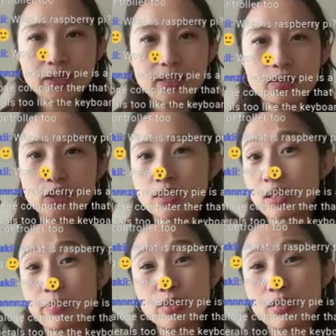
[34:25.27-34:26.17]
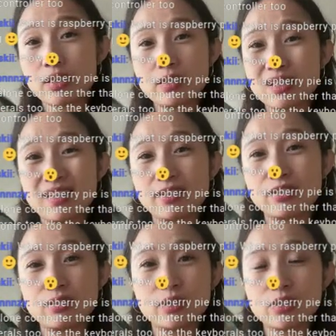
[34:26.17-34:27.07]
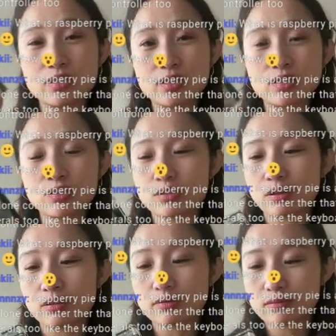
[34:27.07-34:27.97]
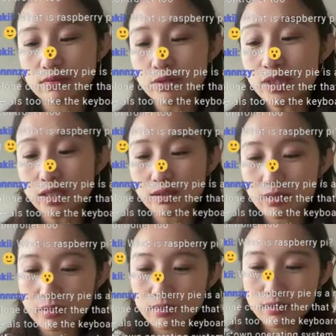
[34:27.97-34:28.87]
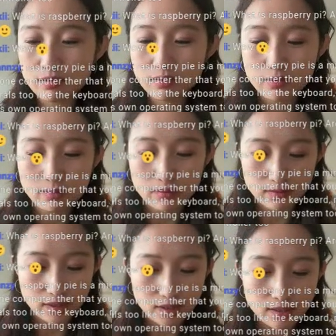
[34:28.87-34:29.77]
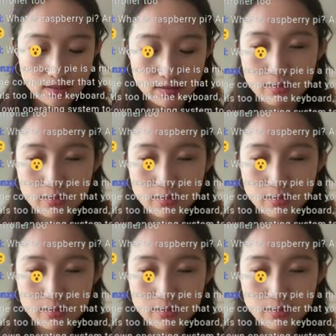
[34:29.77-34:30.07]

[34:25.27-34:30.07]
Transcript: be just a computer that you can connect to and just start using. That's it.